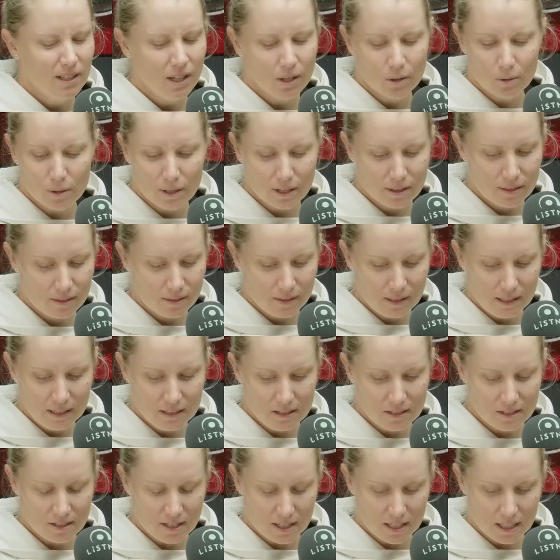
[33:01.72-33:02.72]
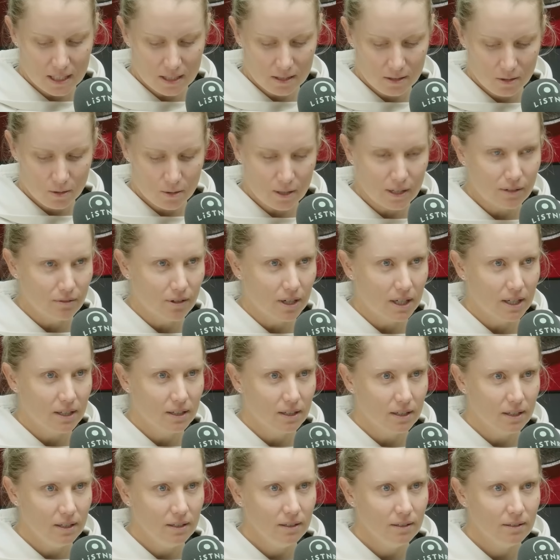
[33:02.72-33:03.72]
Yeah, well, he's done it quite
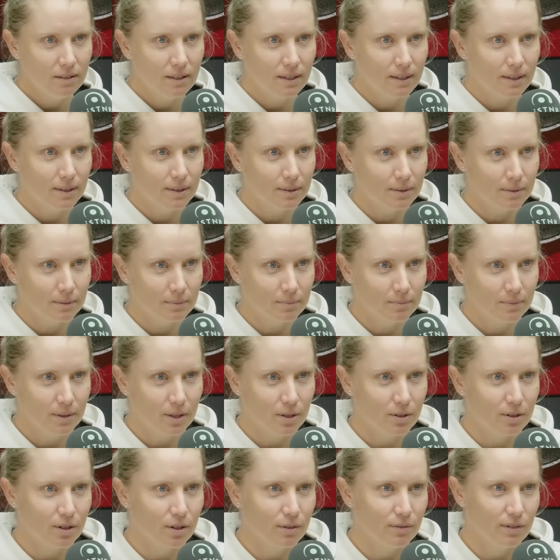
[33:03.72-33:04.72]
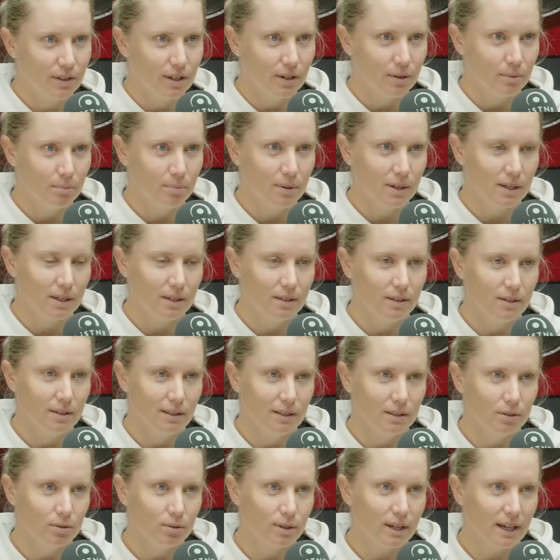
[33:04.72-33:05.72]
regularly, gone over there and played
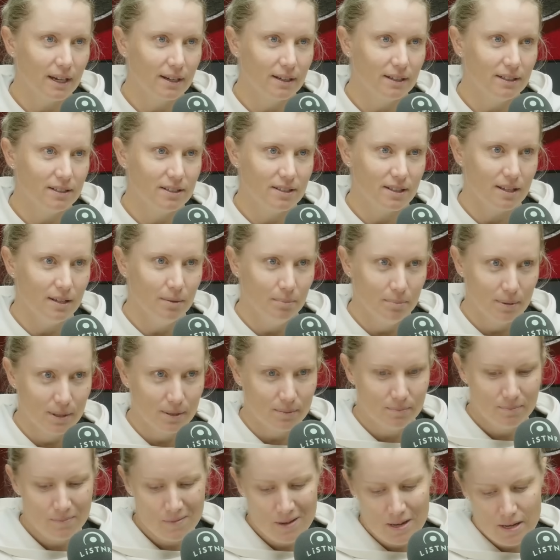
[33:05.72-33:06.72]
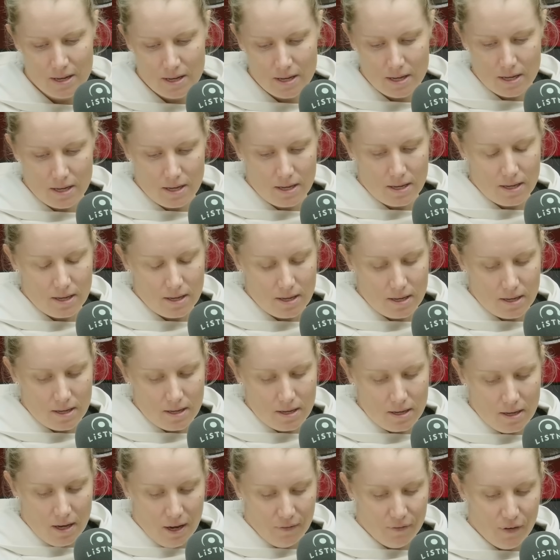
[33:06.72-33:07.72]
a little county stint, but
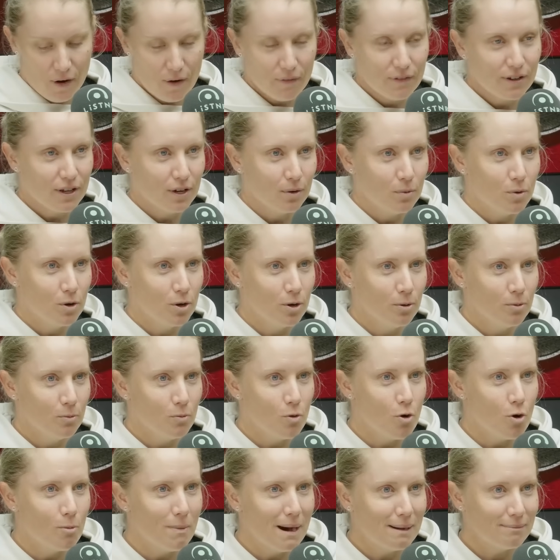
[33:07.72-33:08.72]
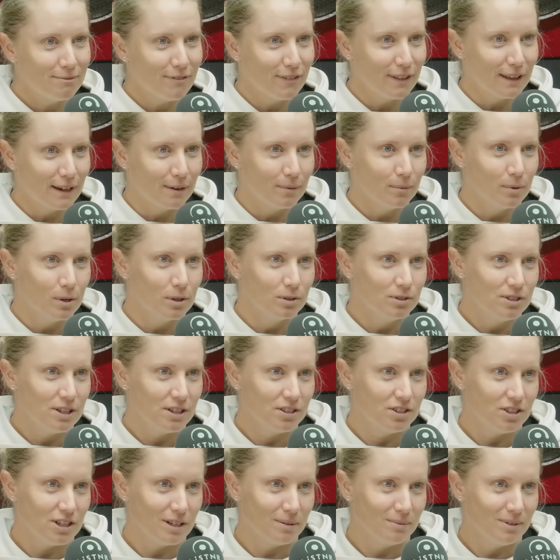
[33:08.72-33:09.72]
if you're ever going to warm up for that World
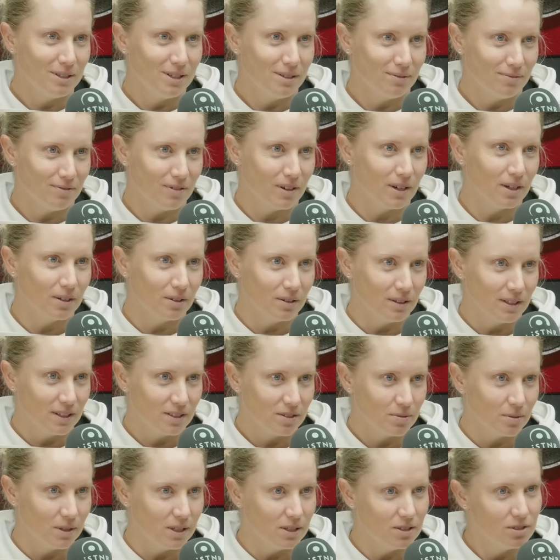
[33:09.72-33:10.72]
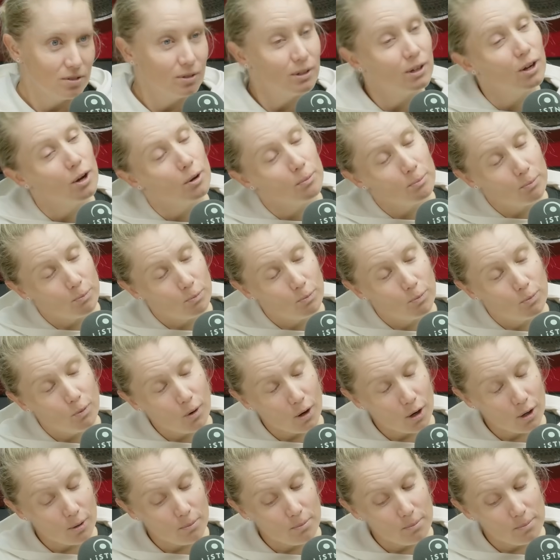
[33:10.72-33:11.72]
Test Championship final, that's where you do it.
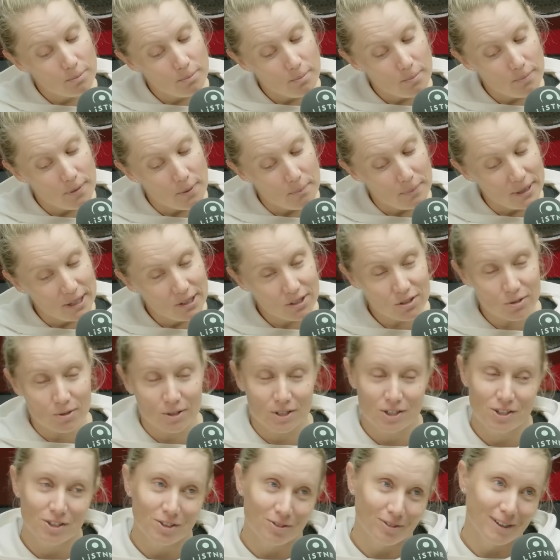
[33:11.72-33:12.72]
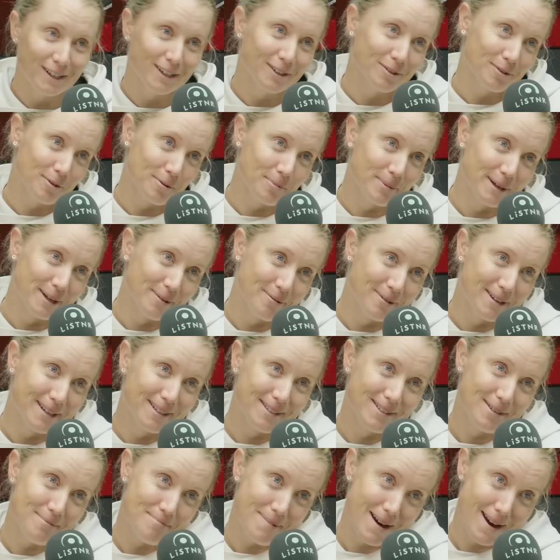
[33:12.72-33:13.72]
The biggest question around it will be, where
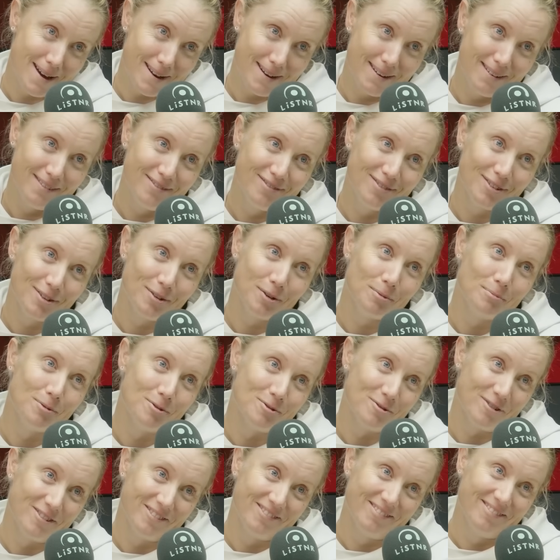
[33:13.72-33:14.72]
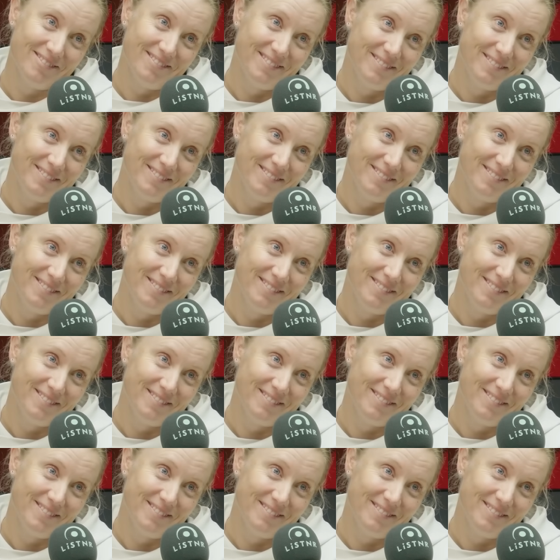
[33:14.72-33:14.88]
does he bat for Glamorgan?